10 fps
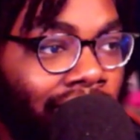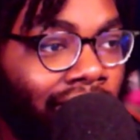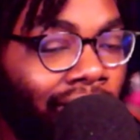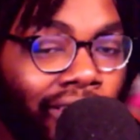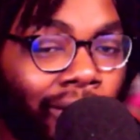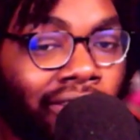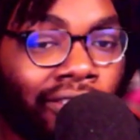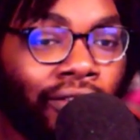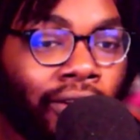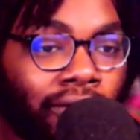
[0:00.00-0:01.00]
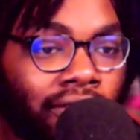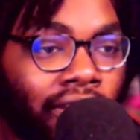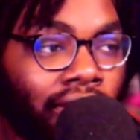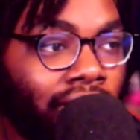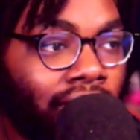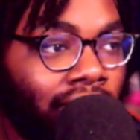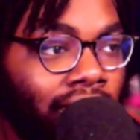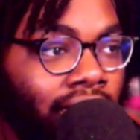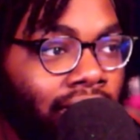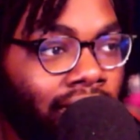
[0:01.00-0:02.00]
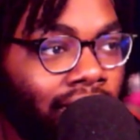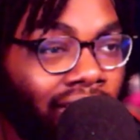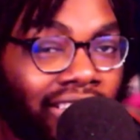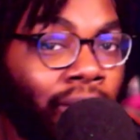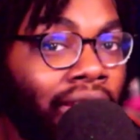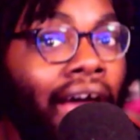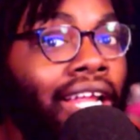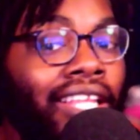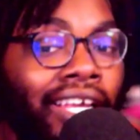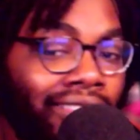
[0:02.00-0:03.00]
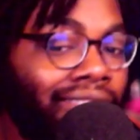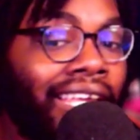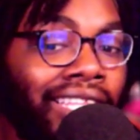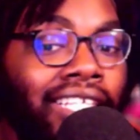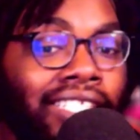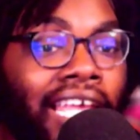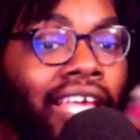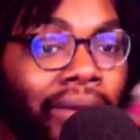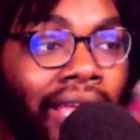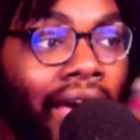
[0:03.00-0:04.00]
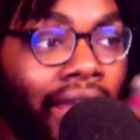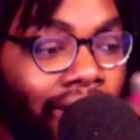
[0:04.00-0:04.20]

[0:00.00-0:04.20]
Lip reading: I don't care what this video is saying. I don't think we got it like they saying we got it.